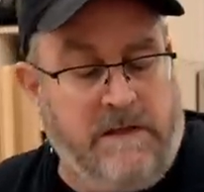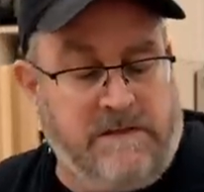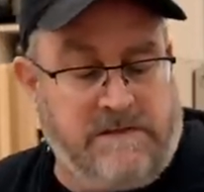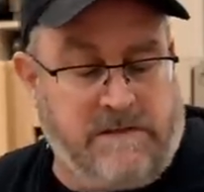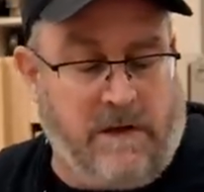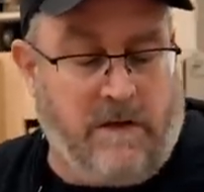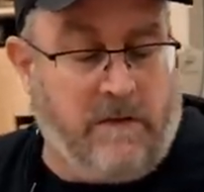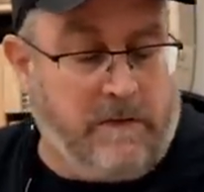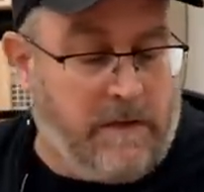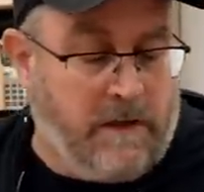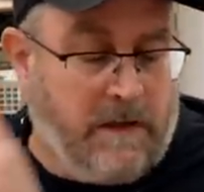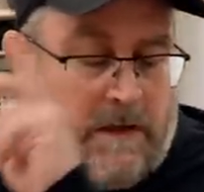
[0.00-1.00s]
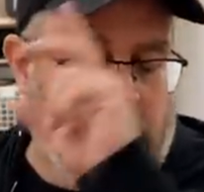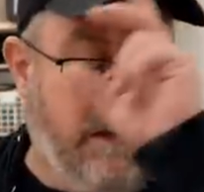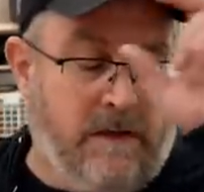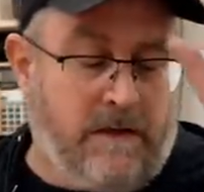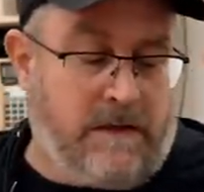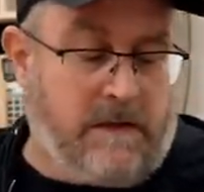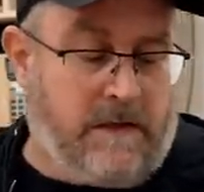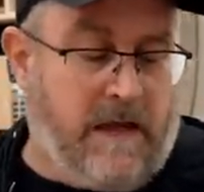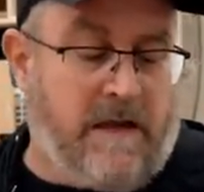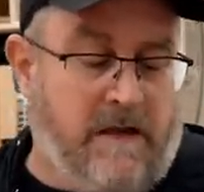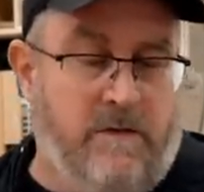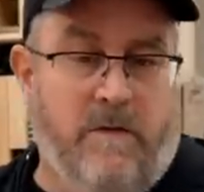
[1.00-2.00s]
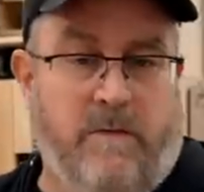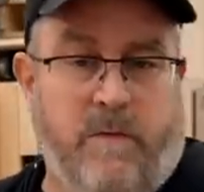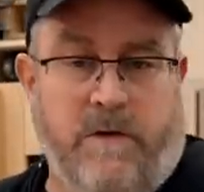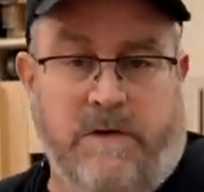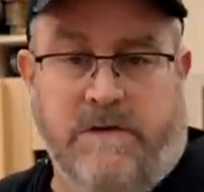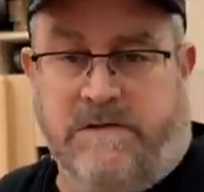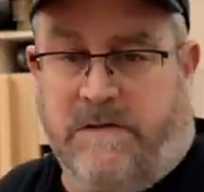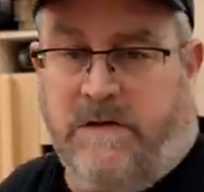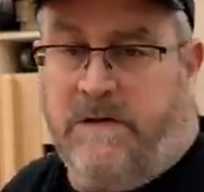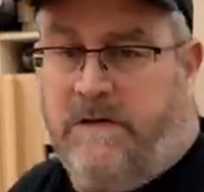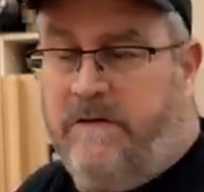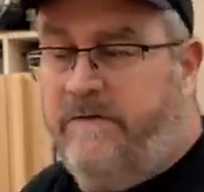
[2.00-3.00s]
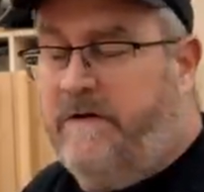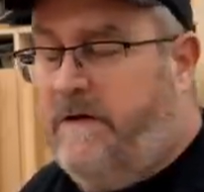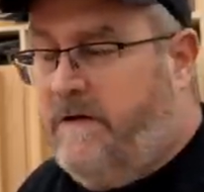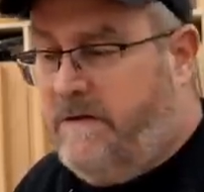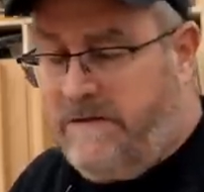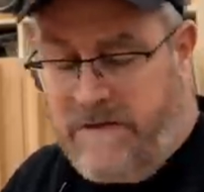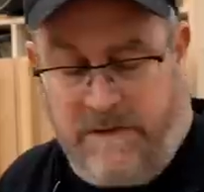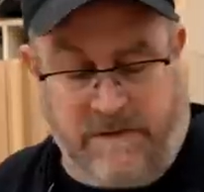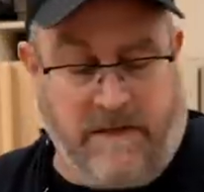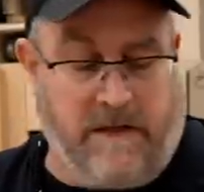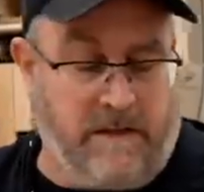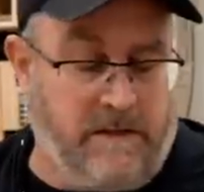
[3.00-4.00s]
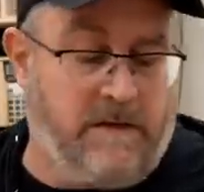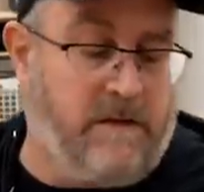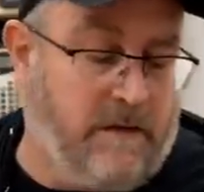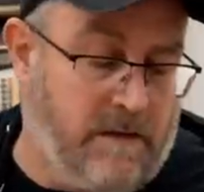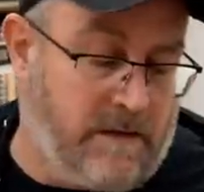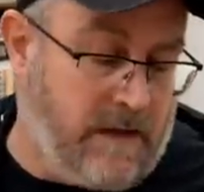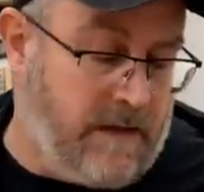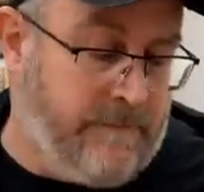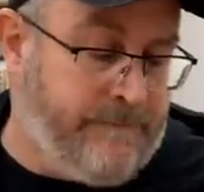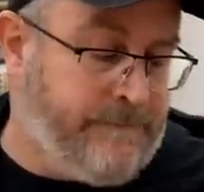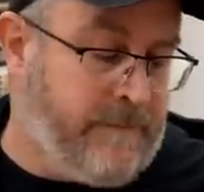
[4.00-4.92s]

So getting the woodworkers to look at the video is a good thing, okay?